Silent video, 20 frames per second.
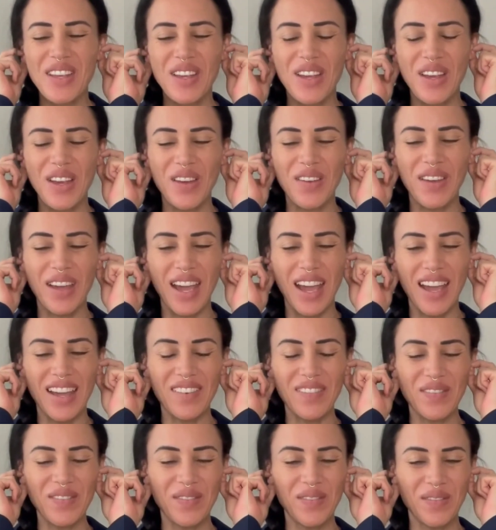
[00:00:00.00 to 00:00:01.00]
Okay,
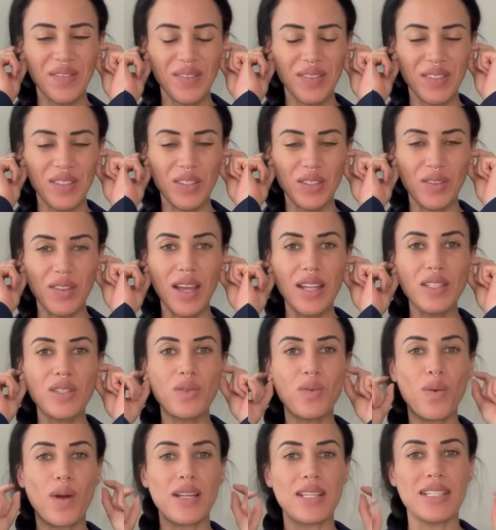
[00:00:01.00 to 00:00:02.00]
so that's
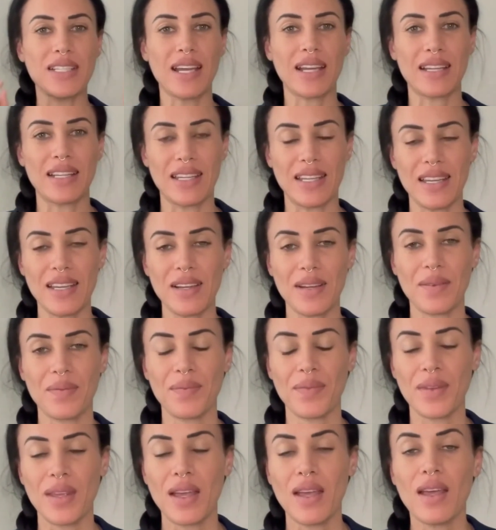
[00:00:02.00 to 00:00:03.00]
one technique.
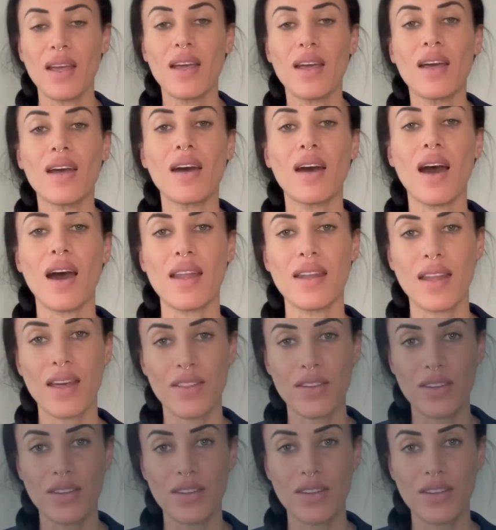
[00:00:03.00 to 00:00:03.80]
Another